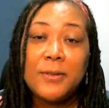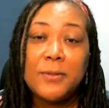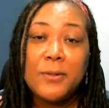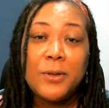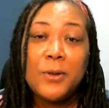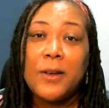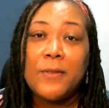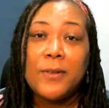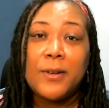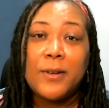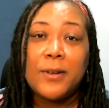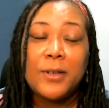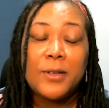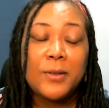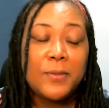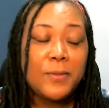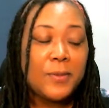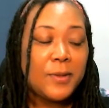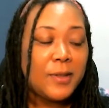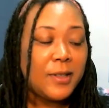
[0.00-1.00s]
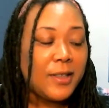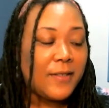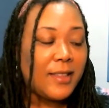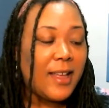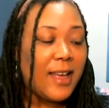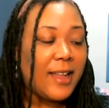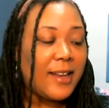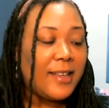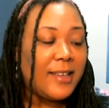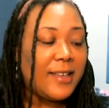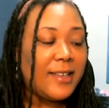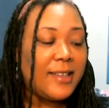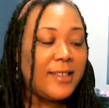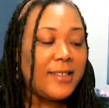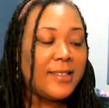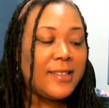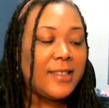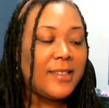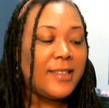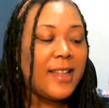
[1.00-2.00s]
whoever you believe that
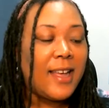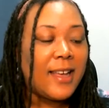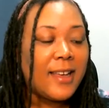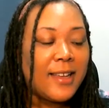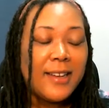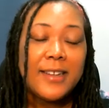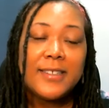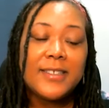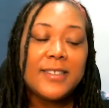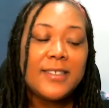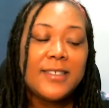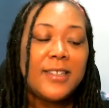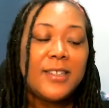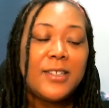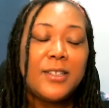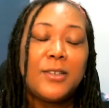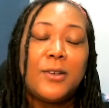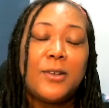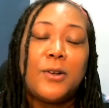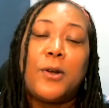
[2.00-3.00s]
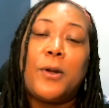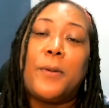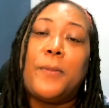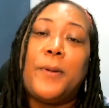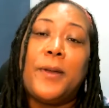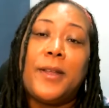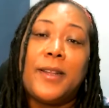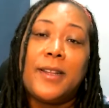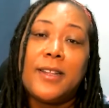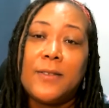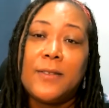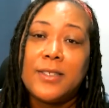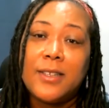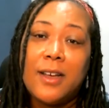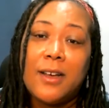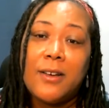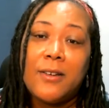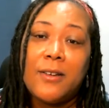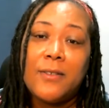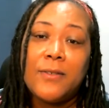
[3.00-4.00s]
is, and that connection, and your opinion of
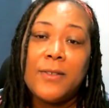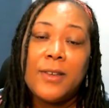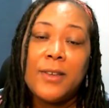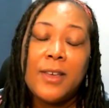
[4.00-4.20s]
yourself.